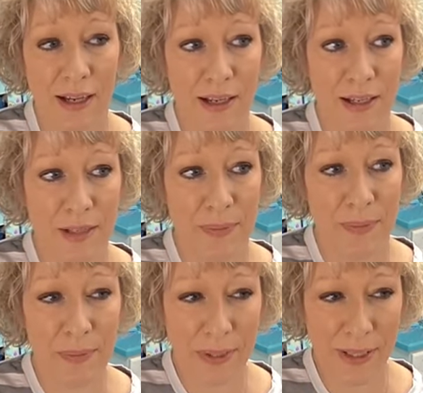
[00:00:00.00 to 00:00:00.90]

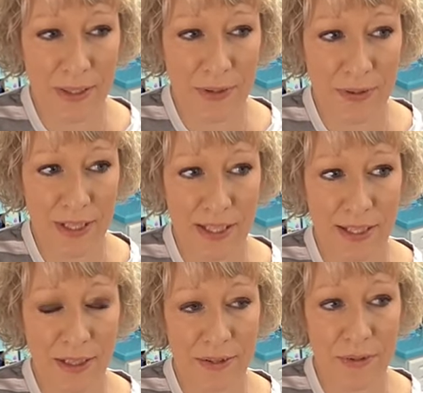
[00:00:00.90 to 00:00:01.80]
Maybe I'll plan on doing that
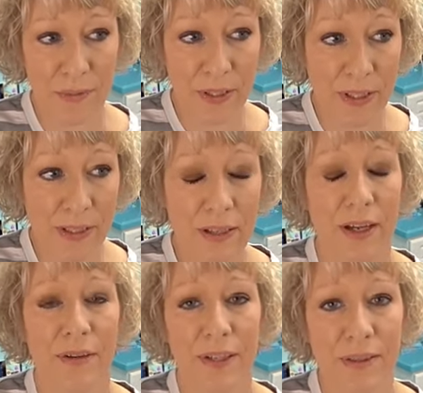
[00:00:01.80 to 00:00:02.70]
next week.
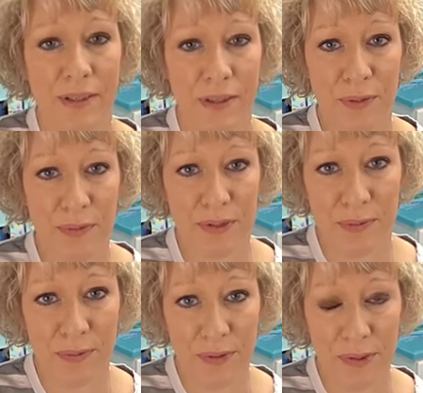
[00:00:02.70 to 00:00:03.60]
I'll get the other
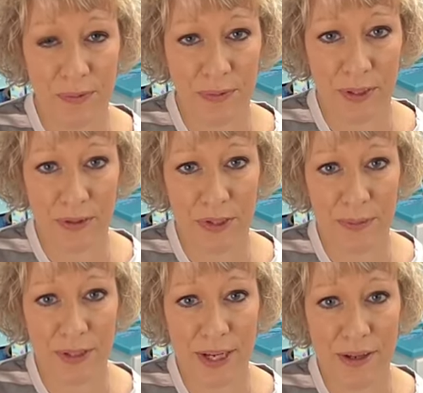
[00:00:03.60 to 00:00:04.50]
ones hopefully all
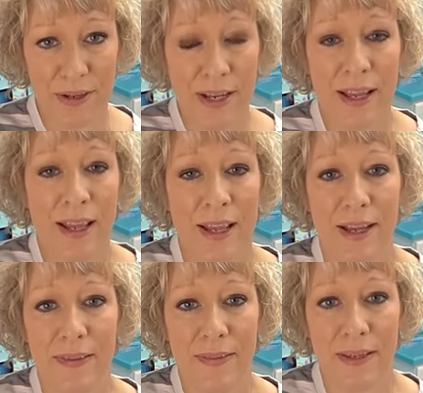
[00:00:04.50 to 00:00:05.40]
shipped out,
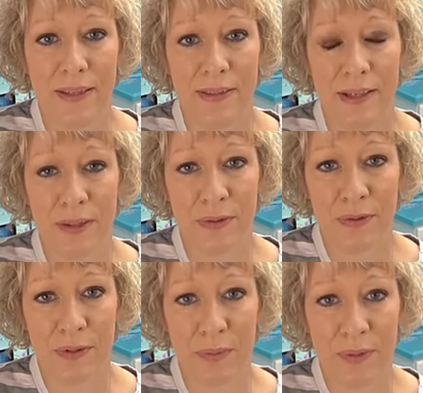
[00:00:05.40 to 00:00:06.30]
and then the other
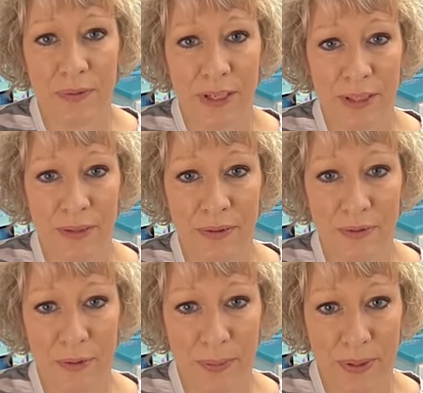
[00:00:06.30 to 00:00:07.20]
ones will be ready
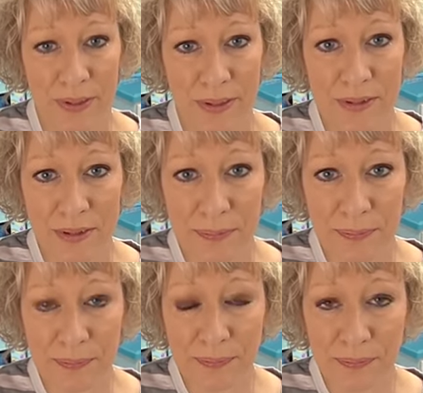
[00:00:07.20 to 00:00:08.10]
for purchase.
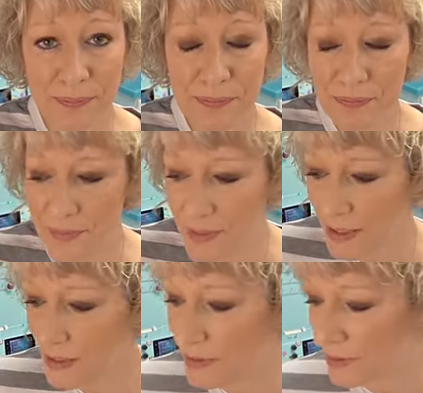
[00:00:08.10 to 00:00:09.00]

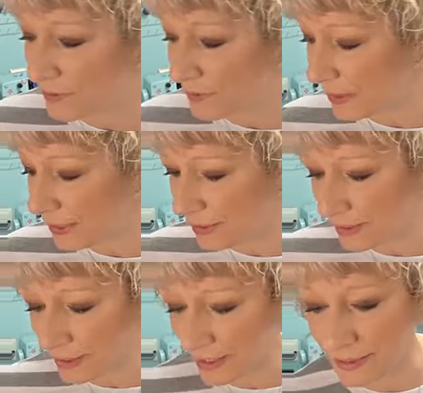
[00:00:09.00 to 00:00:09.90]
So,
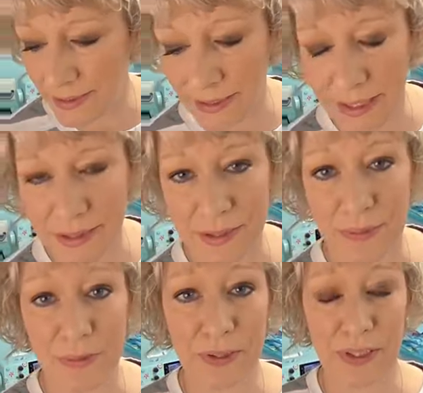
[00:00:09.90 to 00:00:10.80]
and I did get
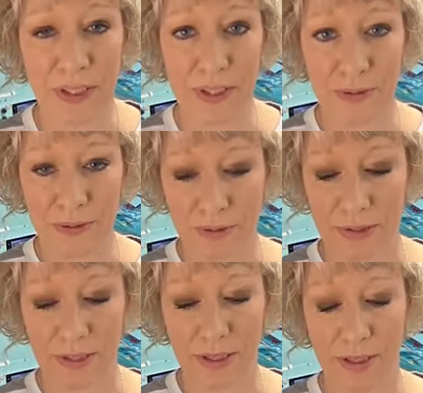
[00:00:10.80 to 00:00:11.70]
some really cute
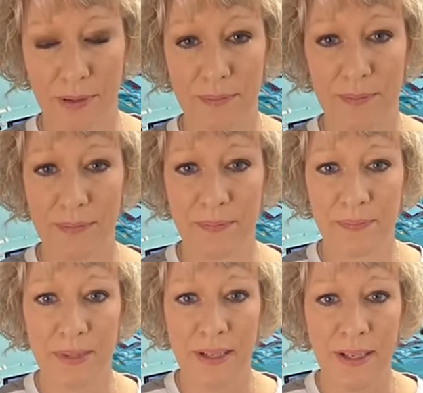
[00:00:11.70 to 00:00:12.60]

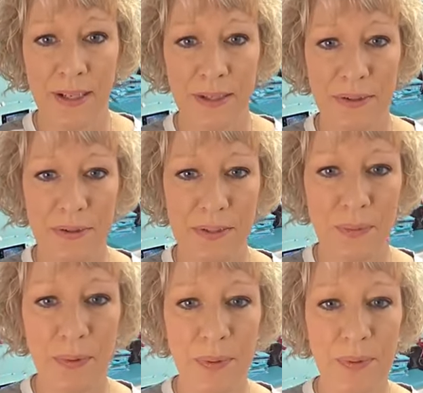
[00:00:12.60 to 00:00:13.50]
little
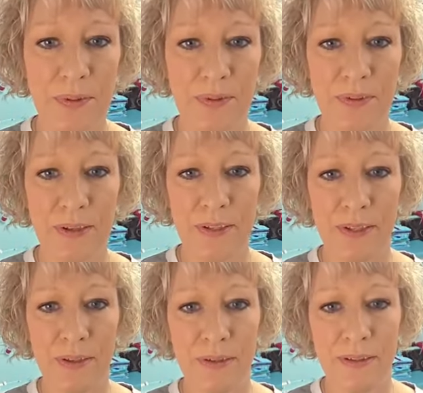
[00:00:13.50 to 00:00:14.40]
zipper pulls for on
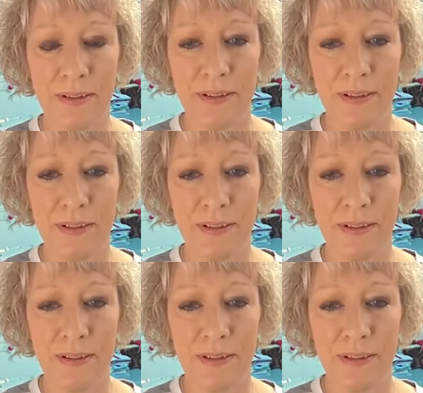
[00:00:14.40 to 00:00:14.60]
there.